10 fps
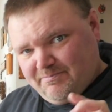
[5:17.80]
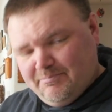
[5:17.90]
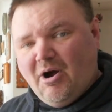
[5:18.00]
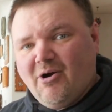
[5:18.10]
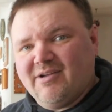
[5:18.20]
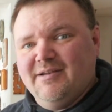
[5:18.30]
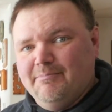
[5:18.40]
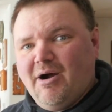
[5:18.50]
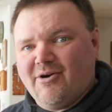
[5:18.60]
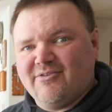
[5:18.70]
park
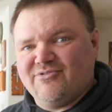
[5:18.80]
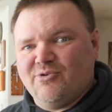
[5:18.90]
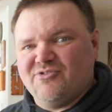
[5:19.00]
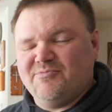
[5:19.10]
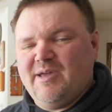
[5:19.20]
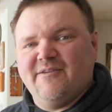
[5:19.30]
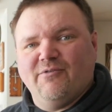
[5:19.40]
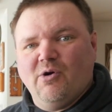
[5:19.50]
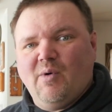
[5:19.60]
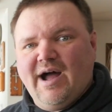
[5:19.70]
and bark, so to speak,
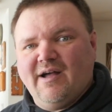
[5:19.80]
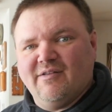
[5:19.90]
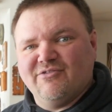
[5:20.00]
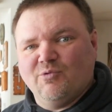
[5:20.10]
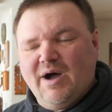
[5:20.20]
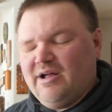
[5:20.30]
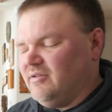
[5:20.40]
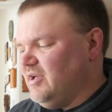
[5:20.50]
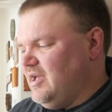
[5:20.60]
for a while as well.